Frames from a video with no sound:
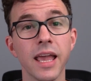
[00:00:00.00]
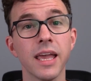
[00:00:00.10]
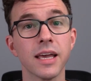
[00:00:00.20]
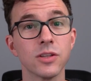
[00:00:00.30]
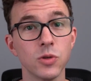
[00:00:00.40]

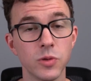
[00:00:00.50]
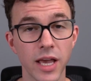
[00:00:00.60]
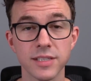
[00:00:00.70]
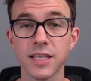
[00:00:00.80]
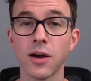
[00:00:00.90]
and to
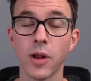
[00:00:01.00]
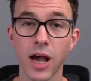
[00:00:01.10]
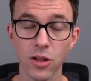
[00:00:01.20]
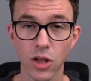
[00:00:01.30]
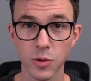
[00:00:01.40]
test out
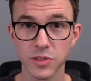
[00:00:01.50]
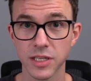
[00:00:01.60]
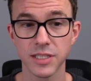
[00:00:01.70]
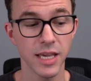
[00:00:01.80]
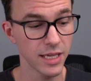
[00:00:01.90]
how long it was
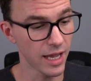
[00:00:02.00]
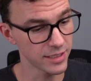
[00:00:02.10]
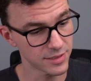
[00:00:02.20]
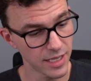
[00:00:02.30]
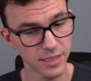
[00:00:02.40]
going to take, I
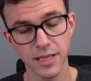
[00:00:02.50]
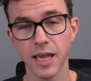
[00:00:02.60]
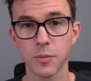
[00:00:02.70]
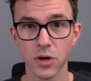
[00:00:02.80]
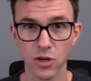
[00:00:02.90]
set a
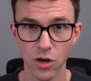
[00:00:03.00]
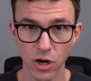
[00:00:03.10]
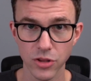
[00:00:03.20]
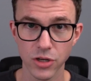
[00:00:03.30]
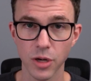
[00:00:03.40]
timer,
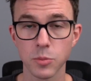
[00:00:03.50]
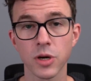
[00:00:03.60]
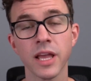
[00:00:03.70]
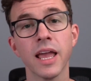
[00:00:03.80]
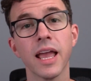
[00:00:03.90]
called their number,